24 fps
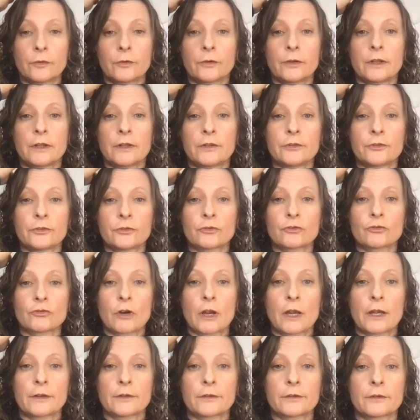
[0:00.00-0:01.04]
This
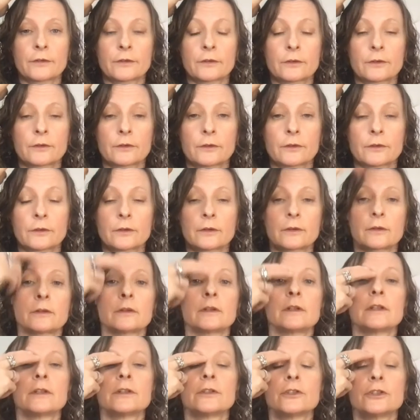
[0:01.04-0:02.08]
stress,
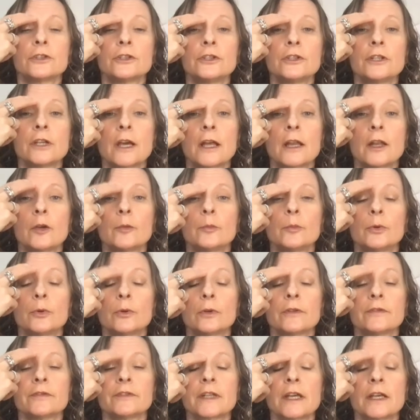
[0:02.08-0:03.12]
this yellow
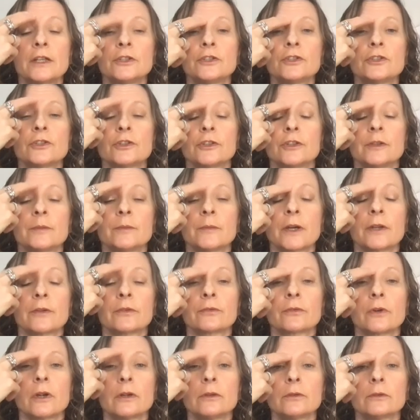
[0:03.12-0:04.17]
ball of tension in my
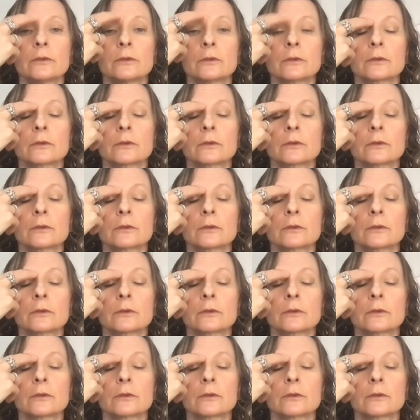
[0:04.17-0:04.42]
throat,